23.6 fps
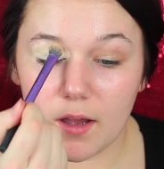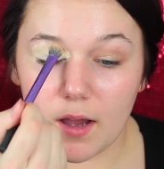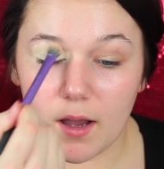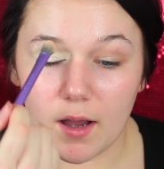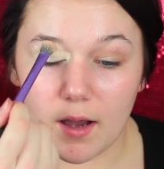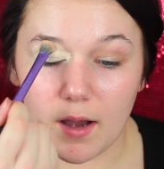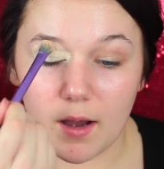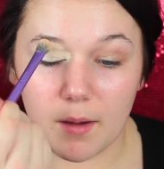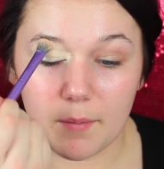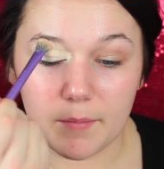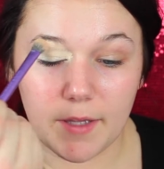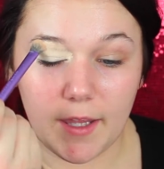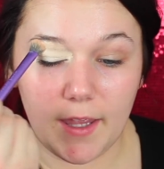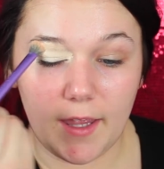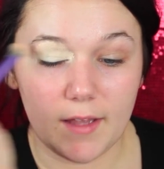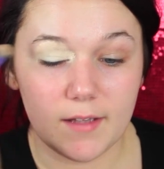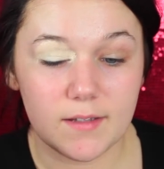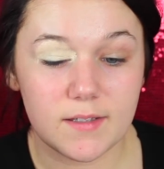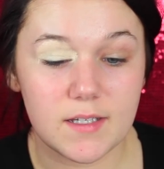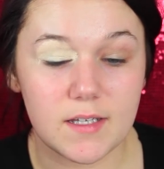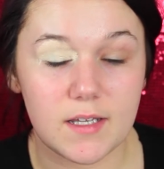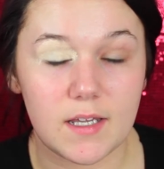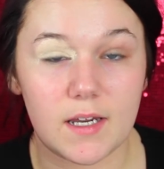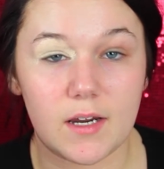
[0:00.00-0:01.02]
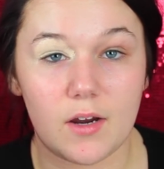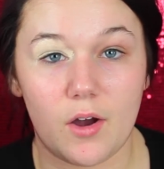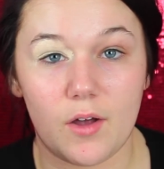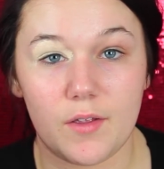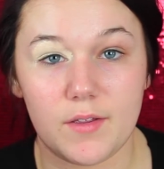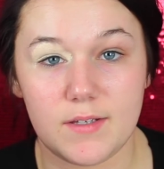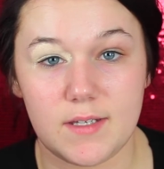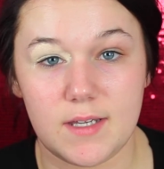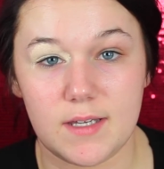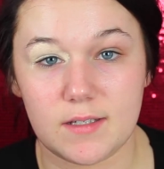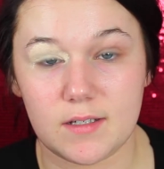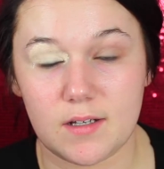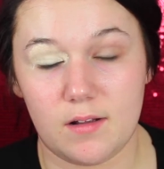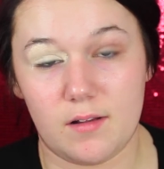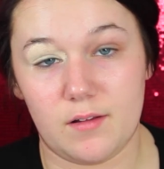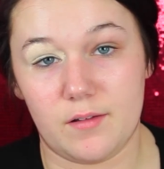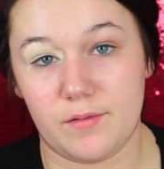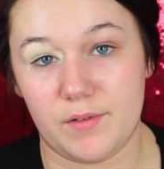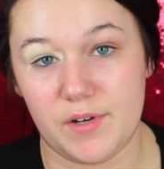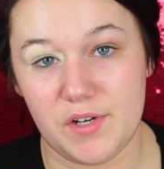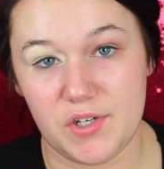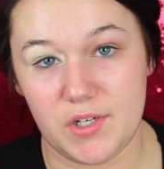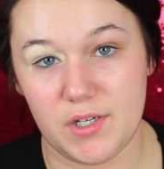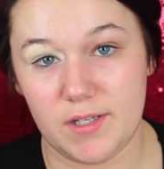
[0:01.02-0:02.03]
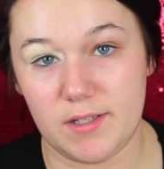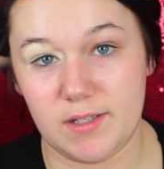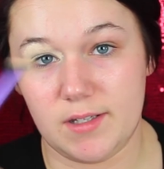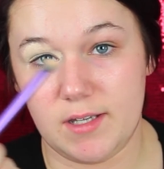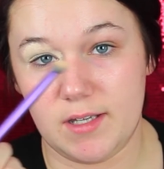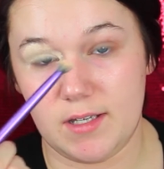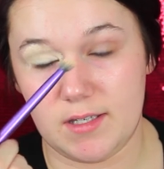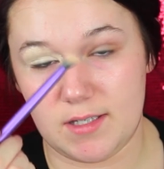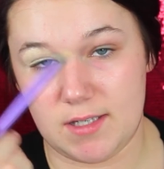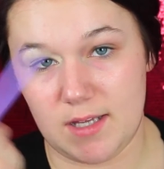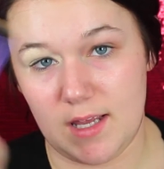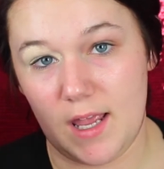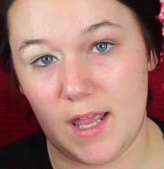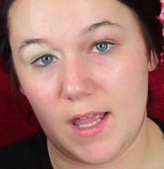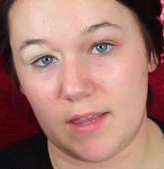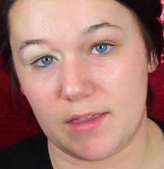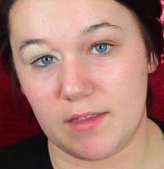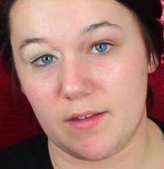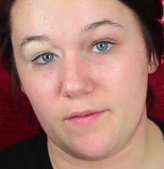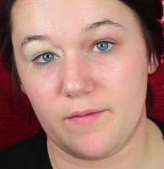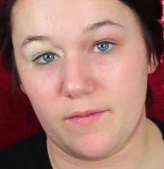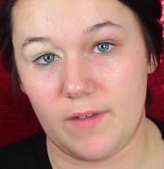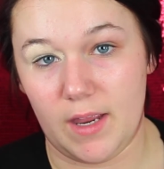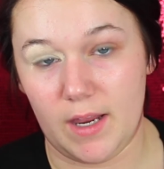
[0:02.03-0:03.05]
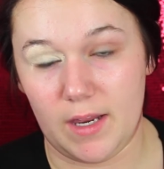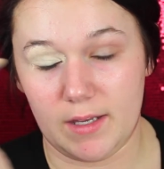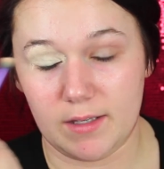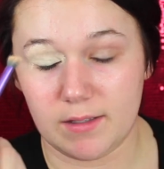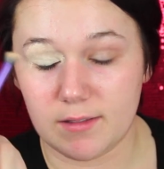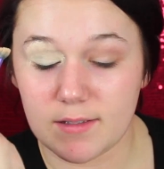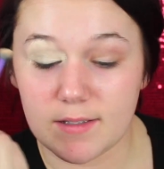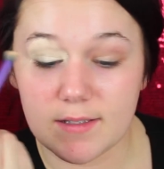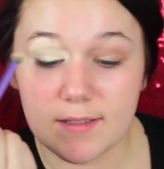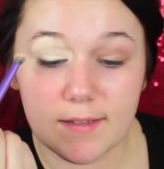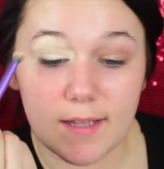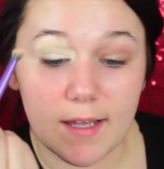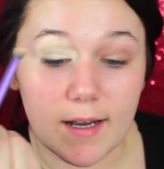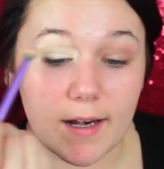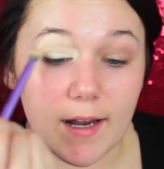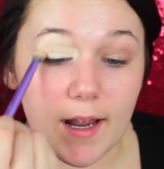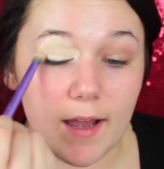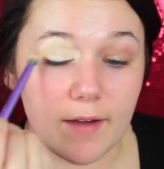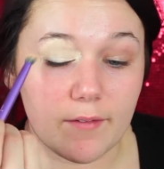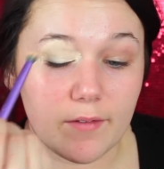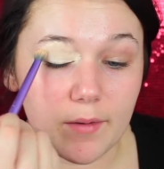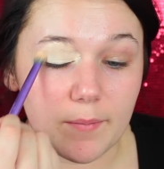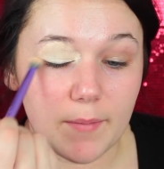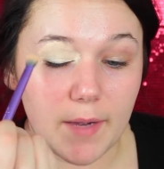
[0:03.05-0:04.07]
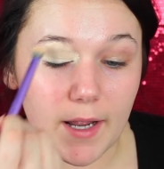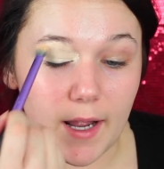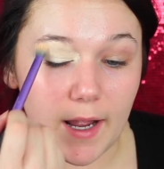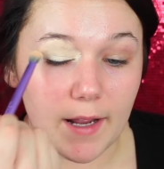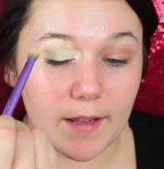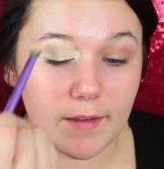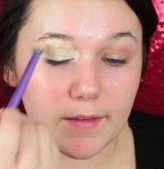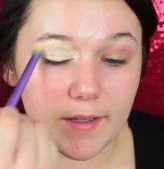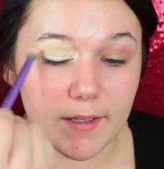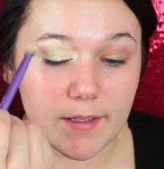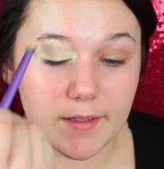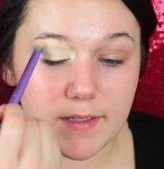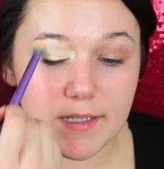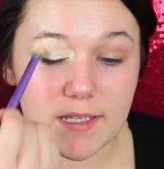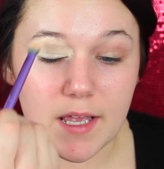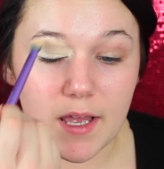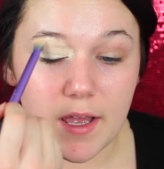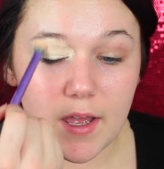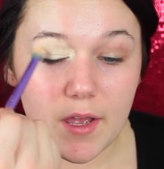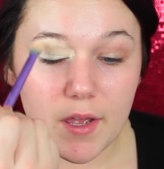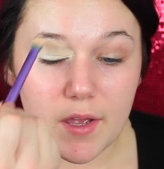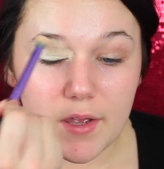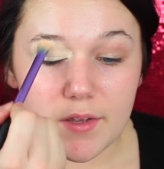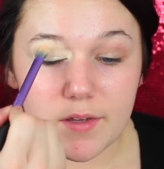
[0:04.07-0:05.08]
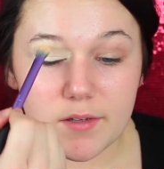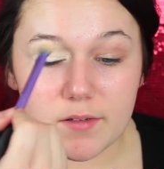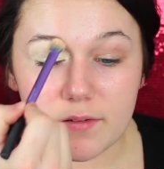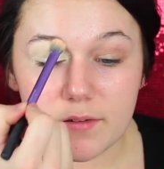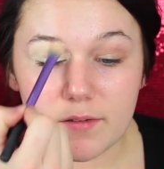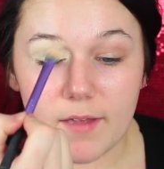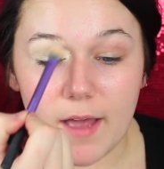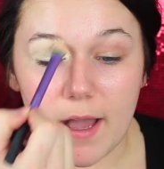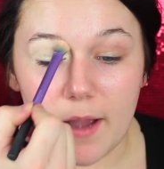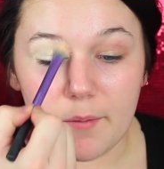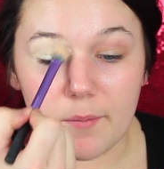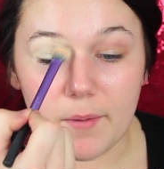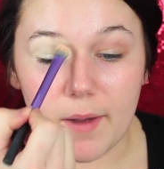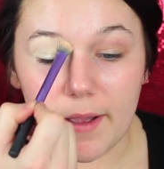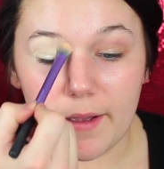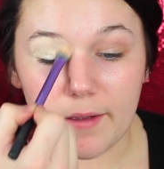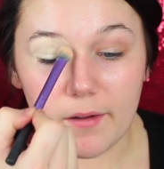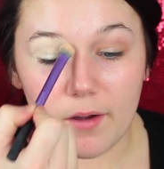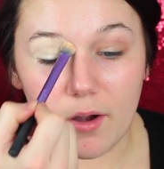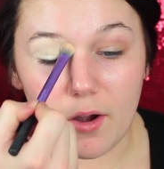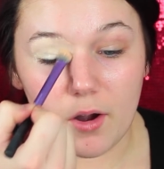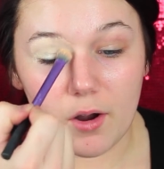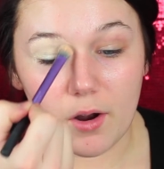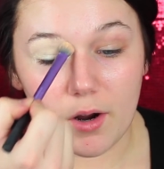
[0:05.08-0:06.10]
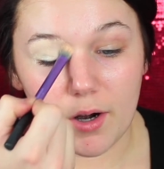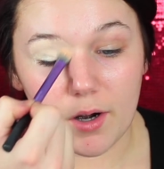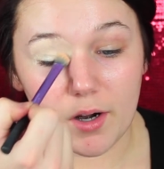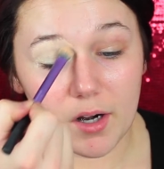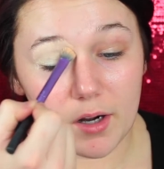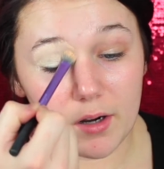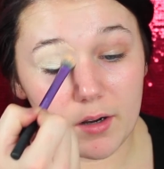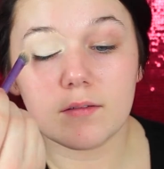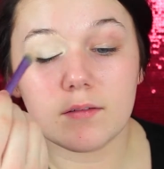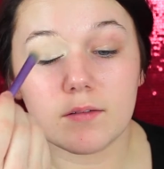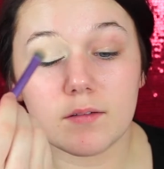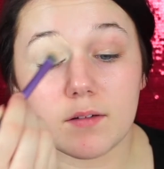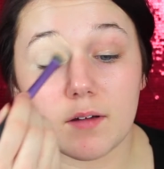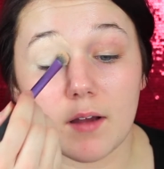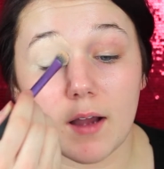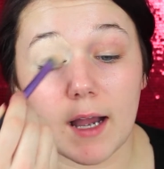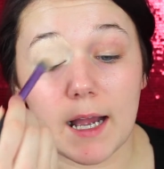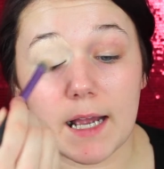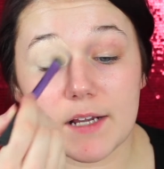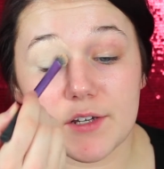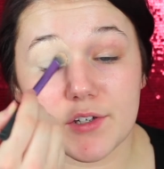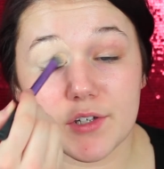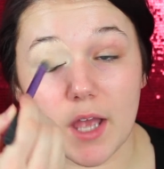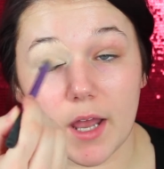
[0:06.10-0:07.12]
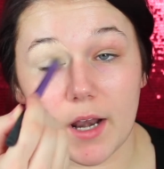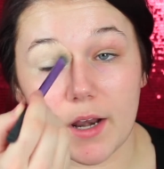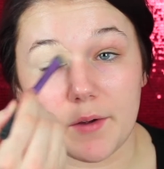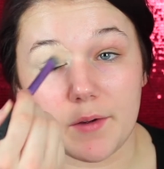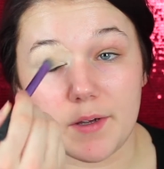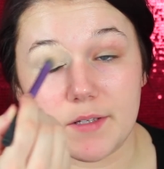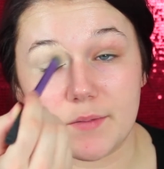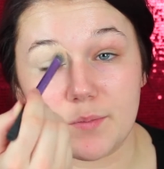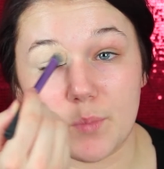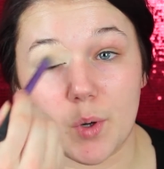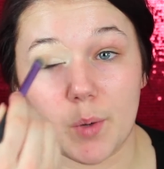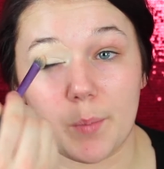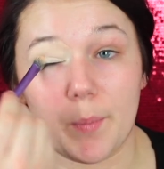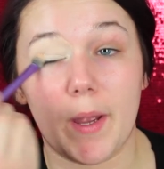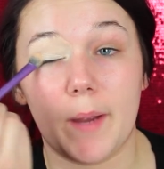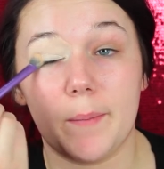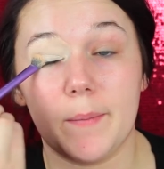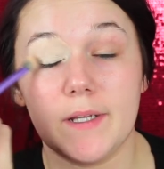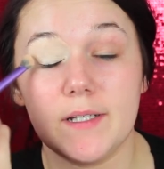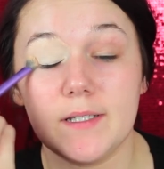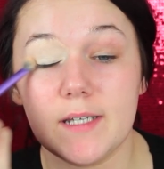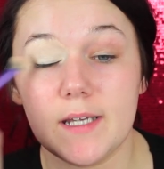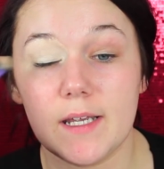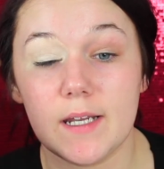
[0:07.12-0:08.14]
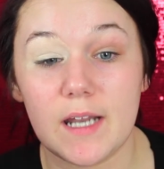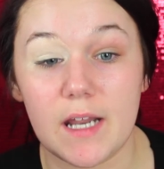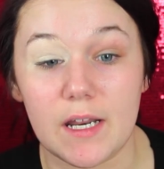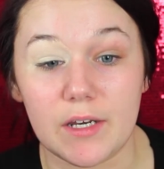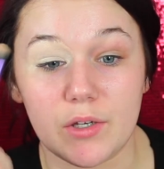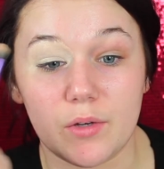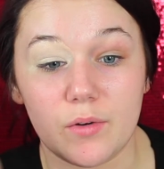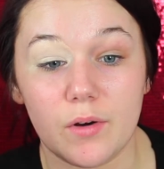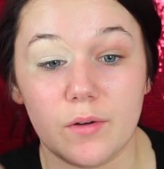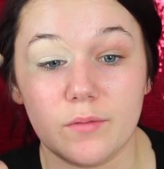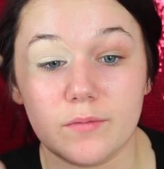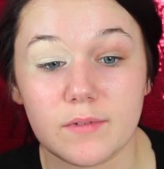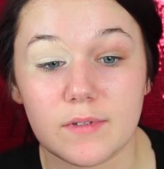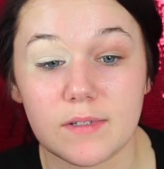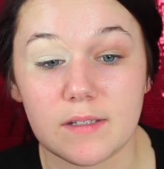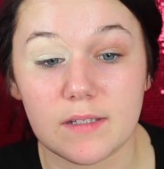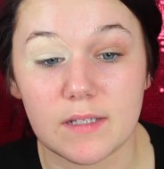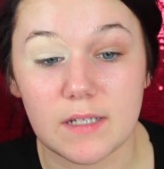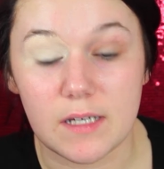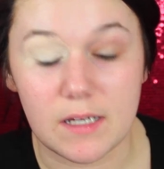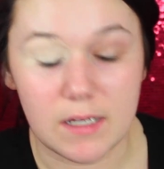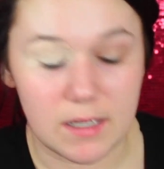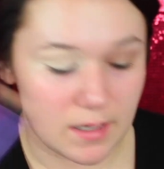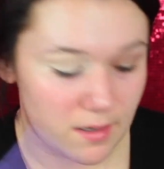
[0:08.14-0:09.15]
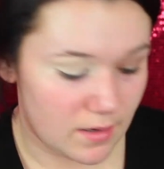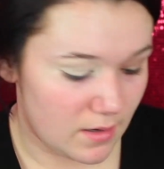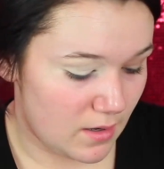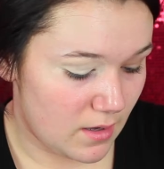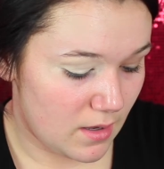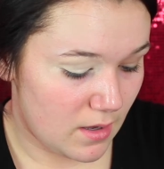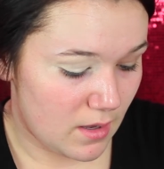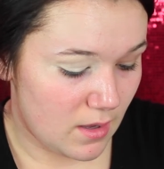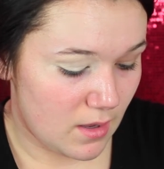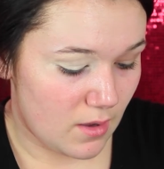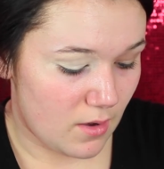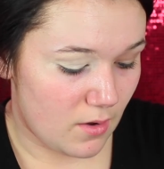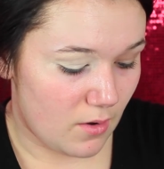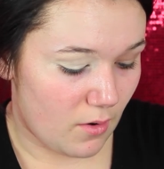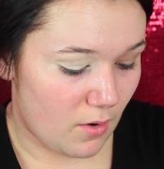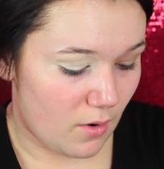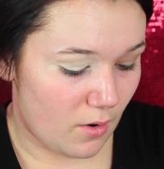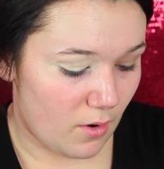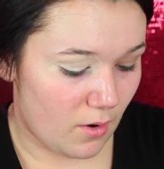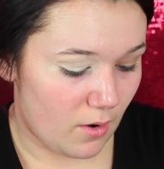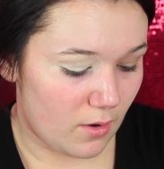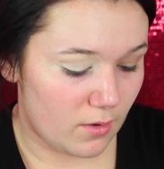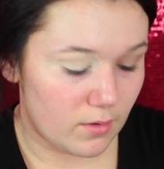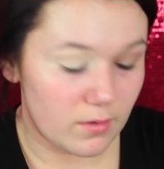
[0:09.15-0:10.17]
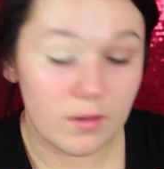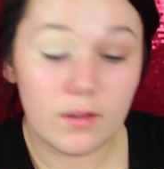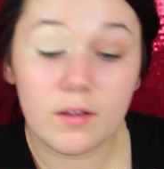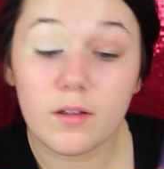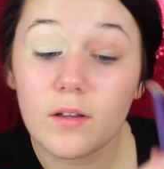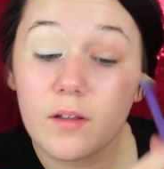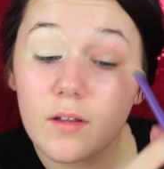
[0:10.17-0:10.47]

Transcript: canceling all the discolorations and the veins that I have on my eyelids, so that way our eyeshadow is more pigmented and you don't see all